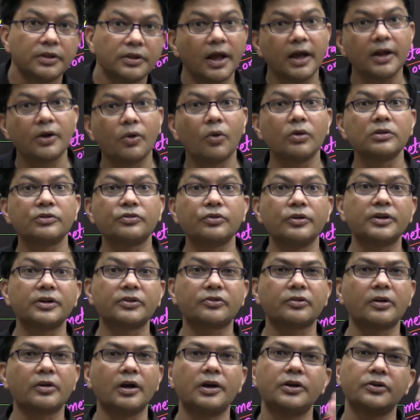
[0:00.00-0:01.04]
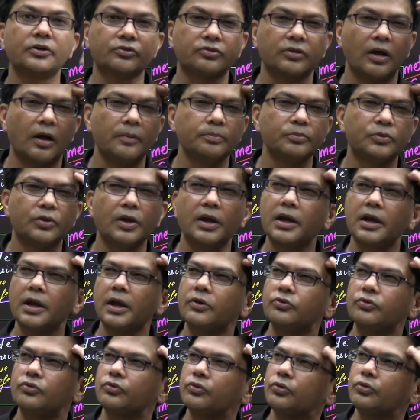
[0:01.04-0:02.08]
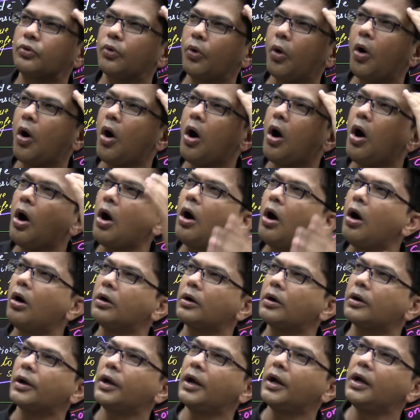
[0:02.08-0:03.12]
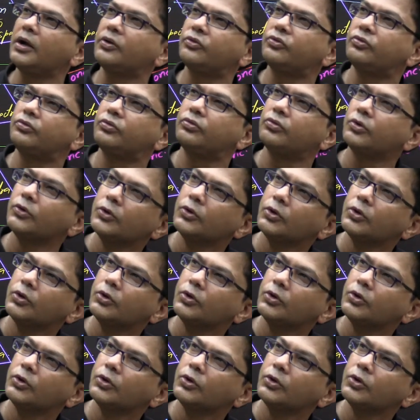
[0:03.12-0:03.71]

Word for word: then also it's colored. Something is wrong, kids.